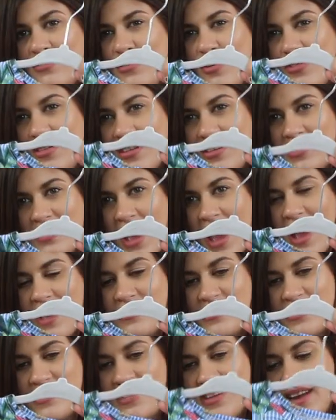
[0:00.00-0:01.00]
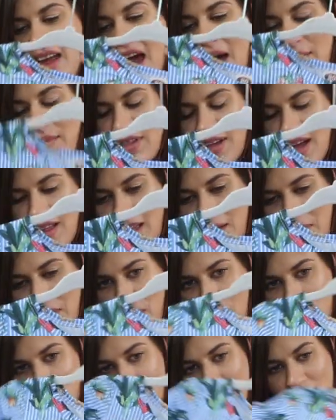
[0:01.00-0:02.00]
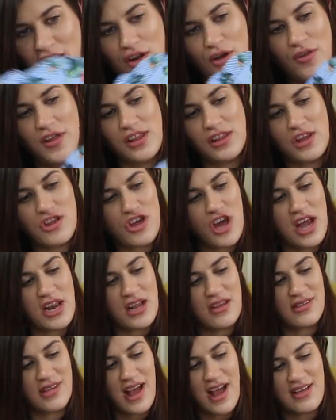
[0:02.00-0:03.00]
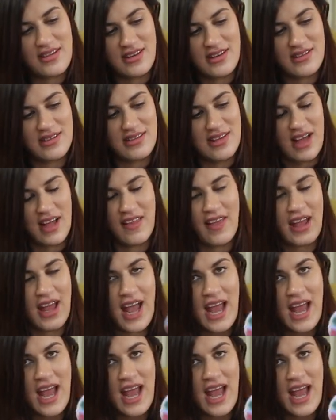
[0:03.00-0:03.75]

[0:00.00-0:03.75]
know the sizes in Amazon, let me know, because I know like the Chinese sizes say like